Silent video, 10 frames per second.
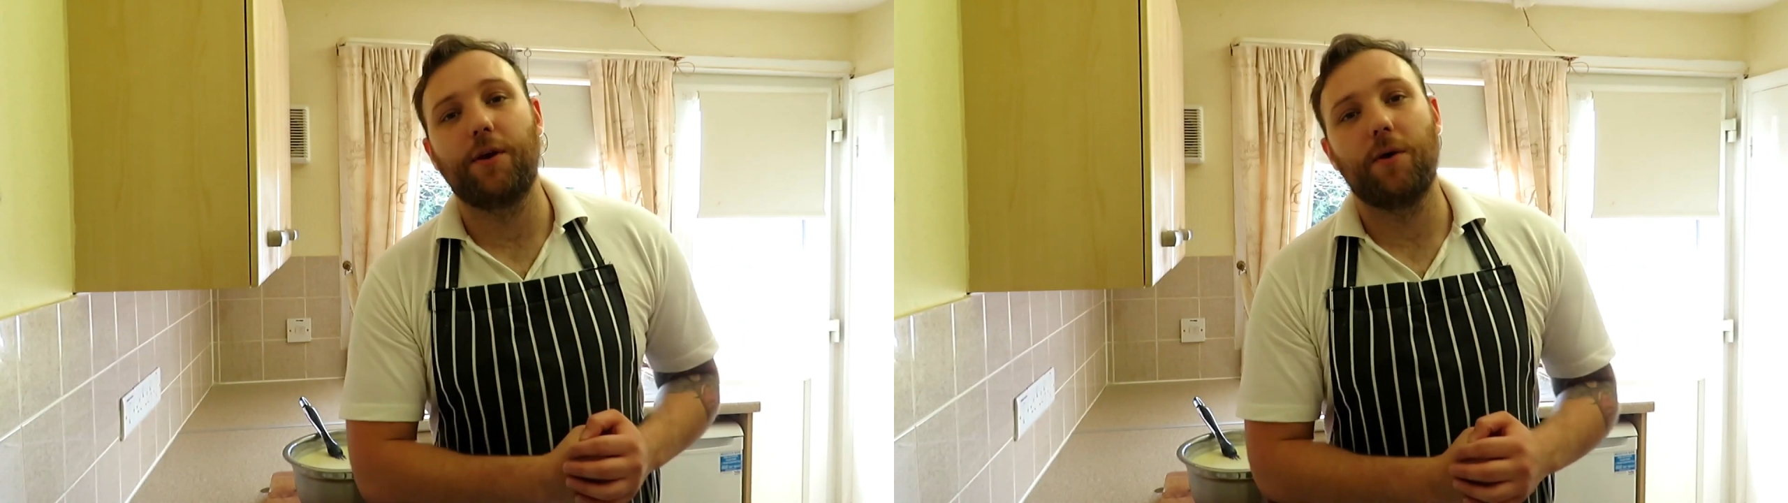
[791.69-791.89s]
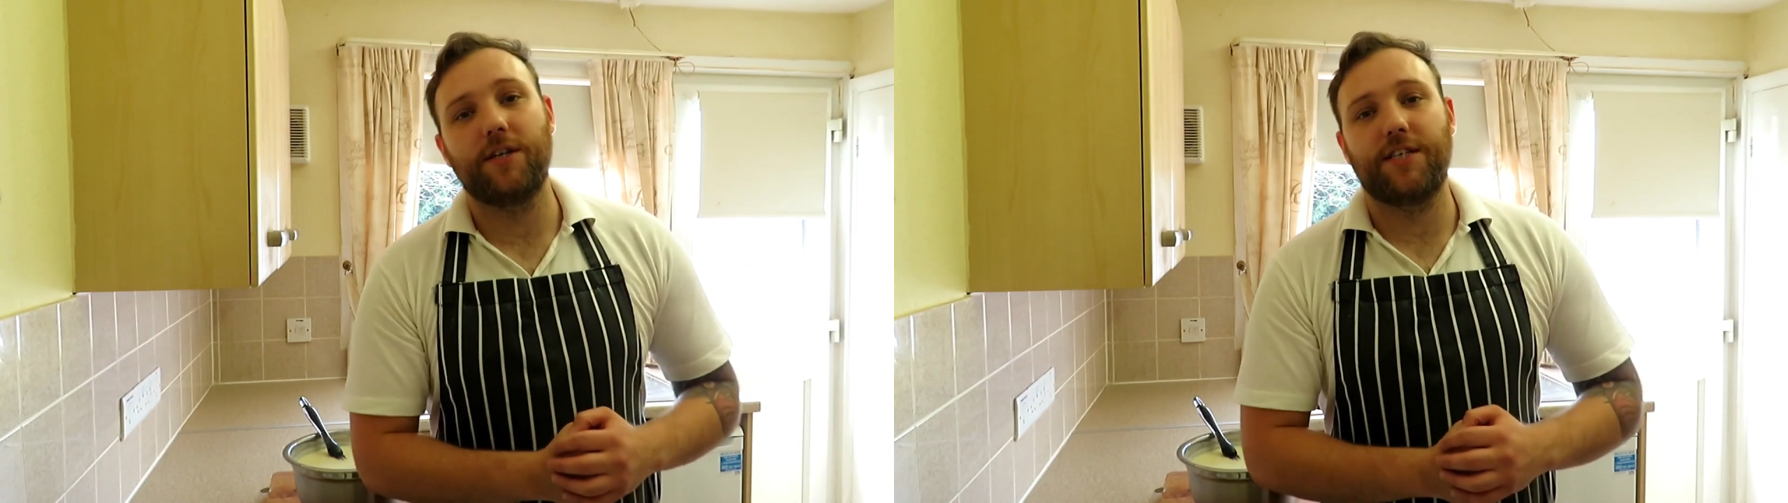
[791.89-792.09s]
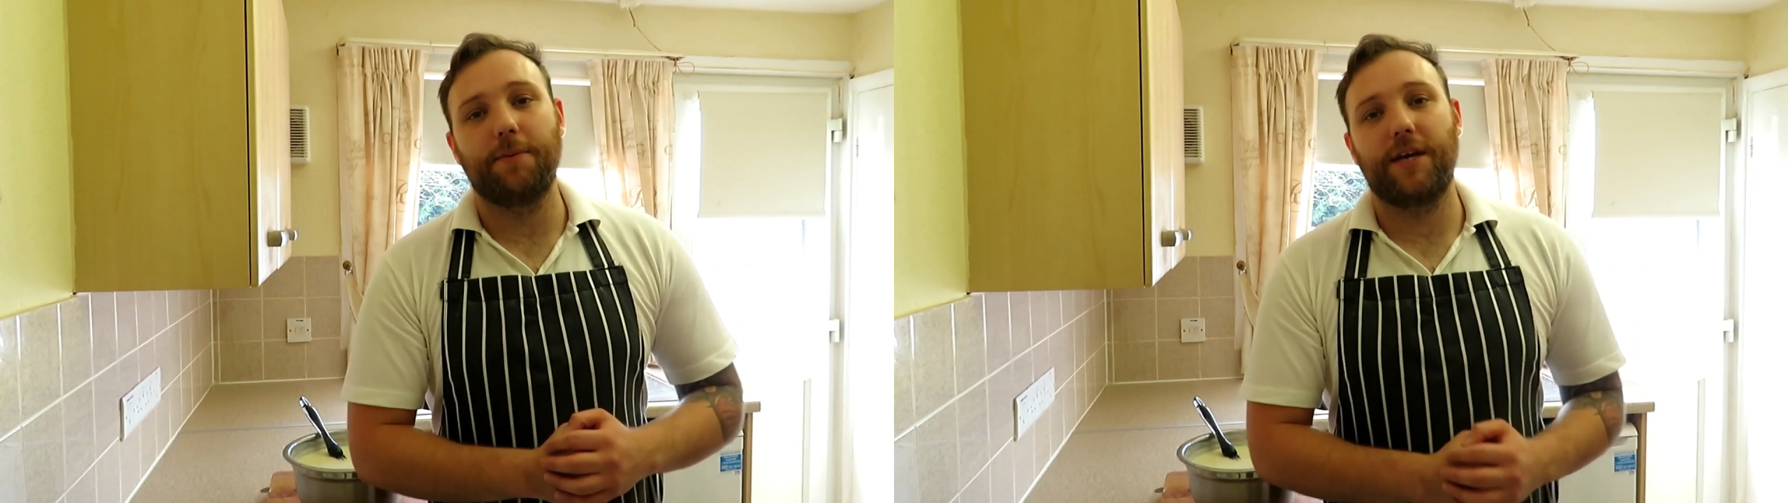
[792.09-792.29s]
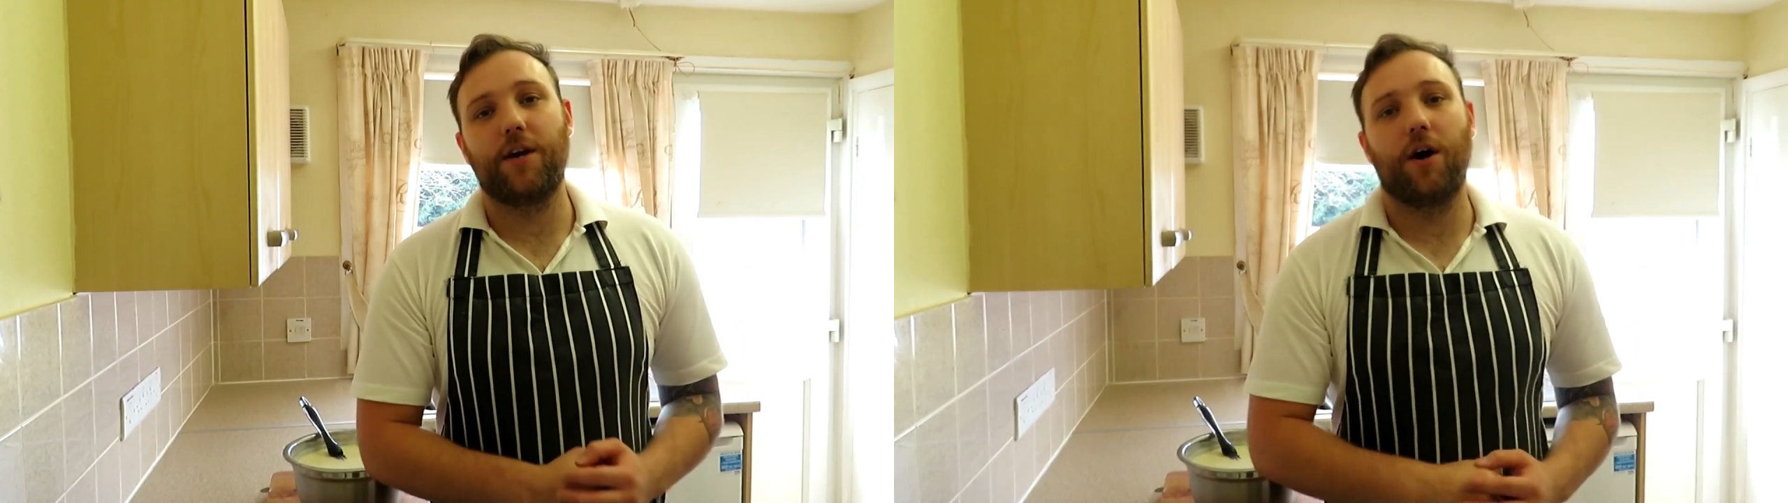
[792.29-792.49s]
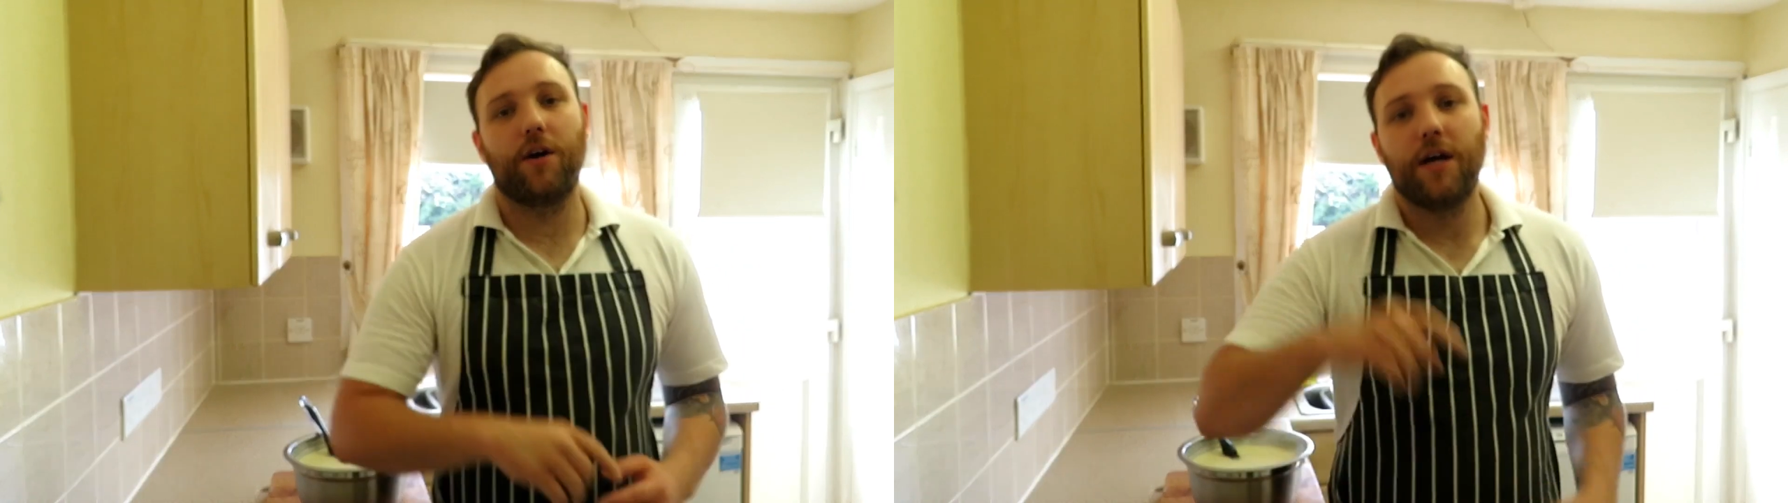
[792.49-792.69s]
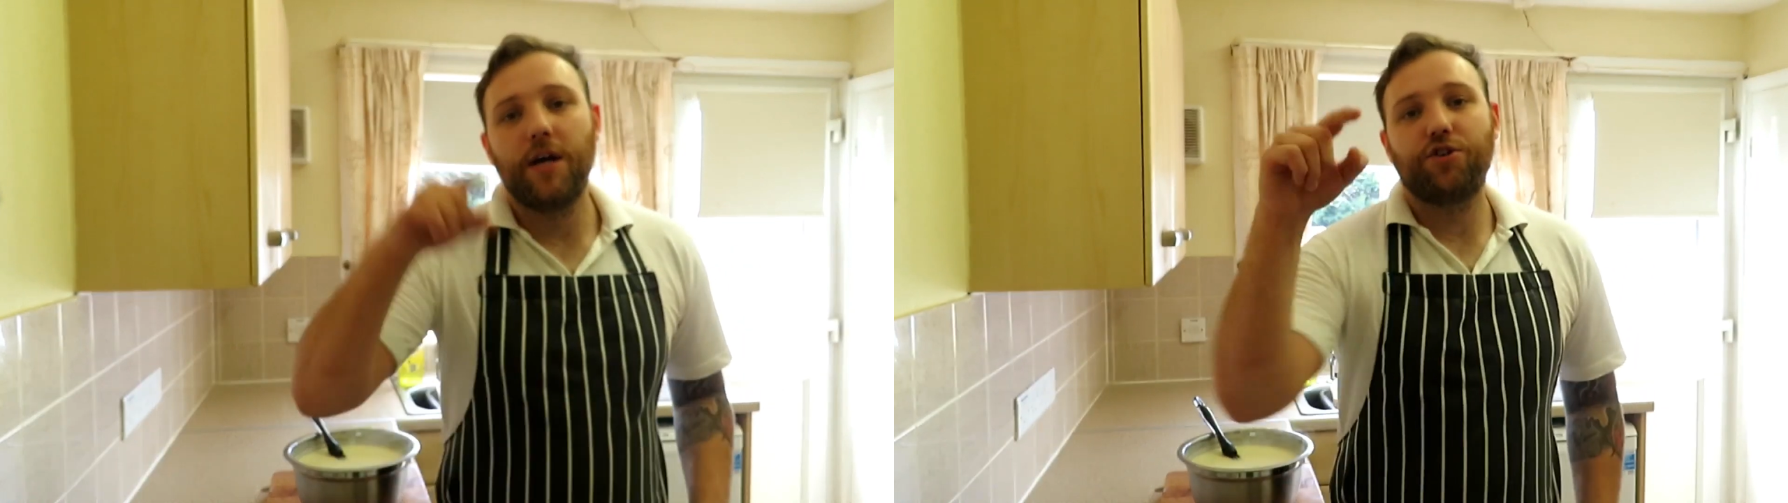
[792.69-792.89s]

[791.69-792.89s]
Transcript: you want to see me cook,